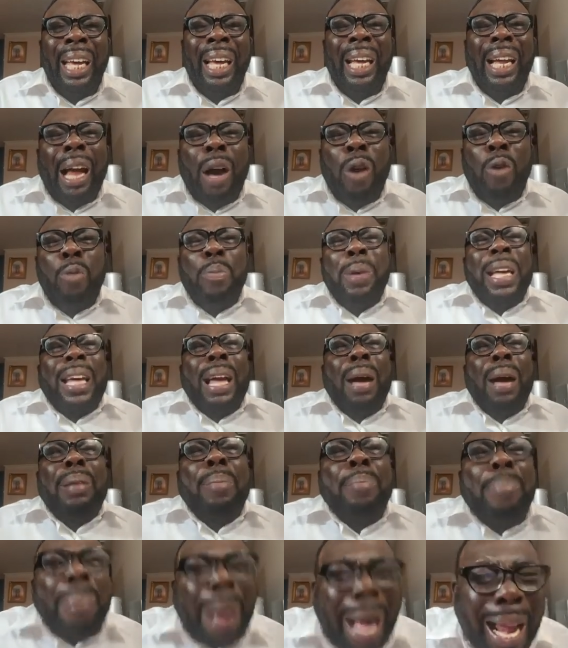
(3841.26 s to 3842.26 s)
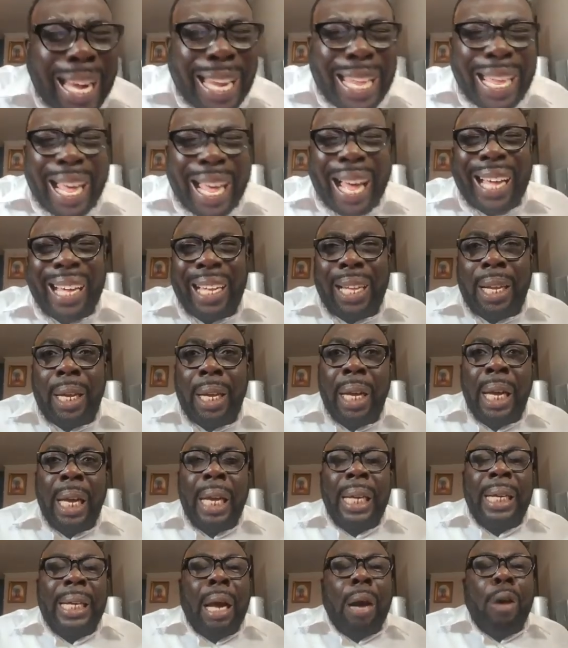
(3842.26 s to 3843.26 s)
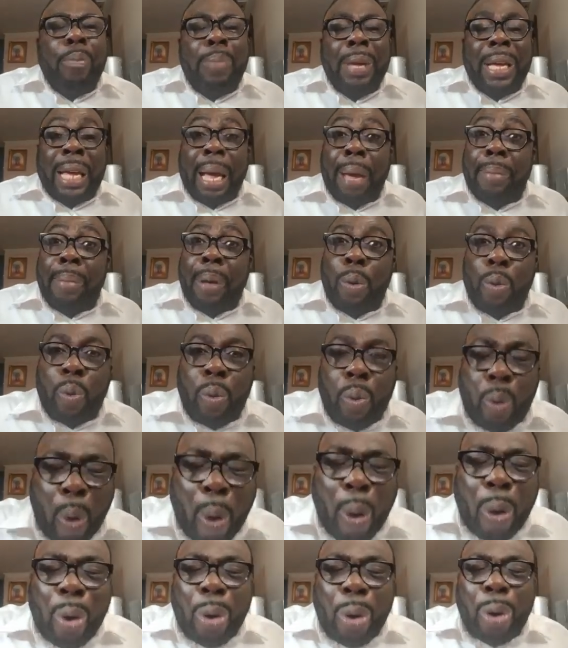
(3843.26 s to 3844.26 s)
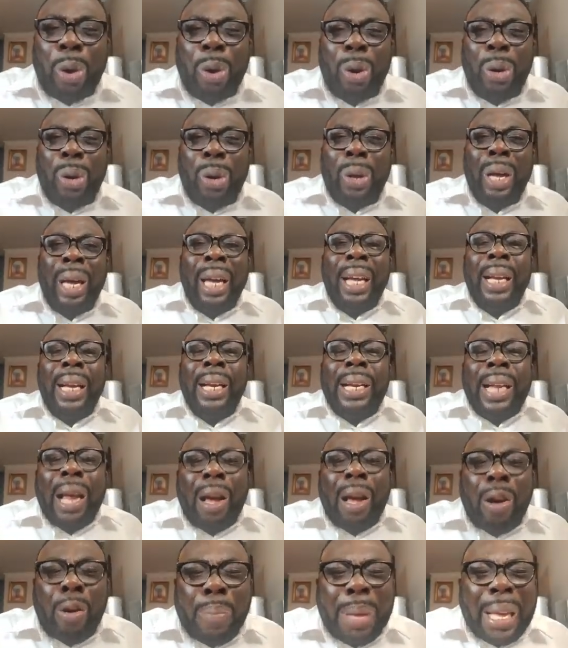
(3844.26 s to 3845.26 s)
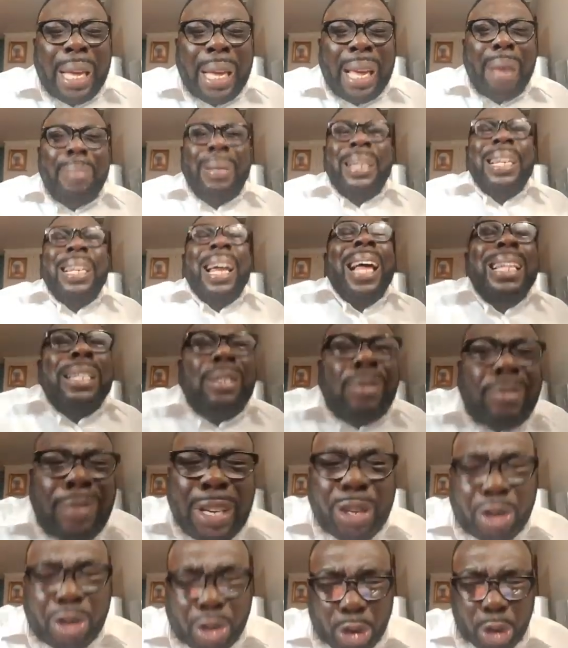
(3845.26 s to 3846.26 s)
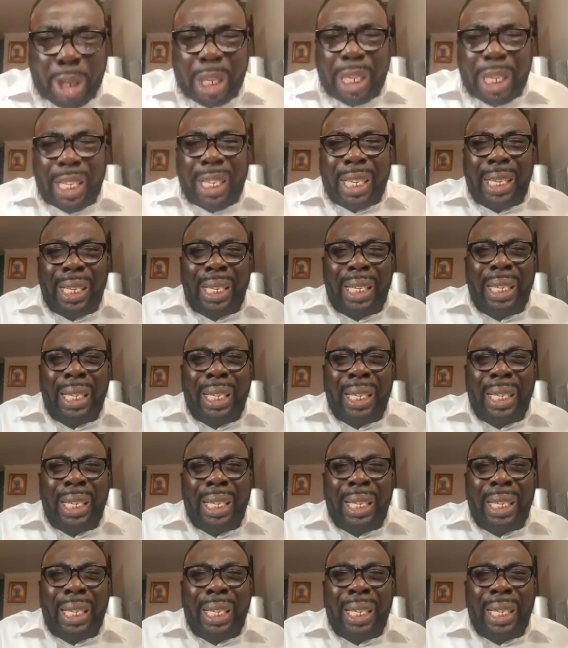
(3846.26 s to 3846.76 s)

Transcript: that will become a barrier, that will become a wall, that will become an adversary